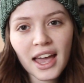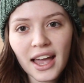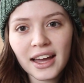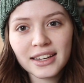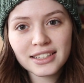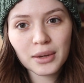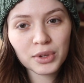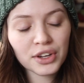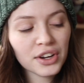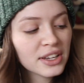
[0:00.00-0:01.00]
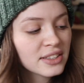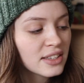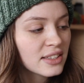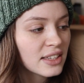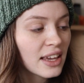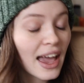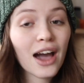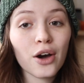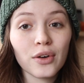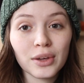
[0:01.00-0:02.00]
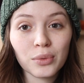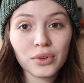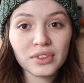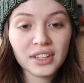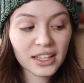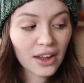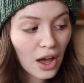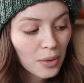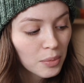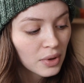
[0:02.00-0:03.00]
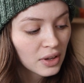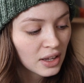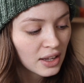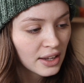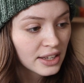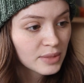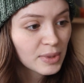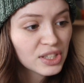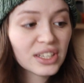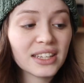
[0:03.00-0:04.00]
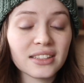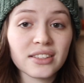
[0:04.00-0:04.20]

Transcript: and I'm curious to see how it will knit up, especially in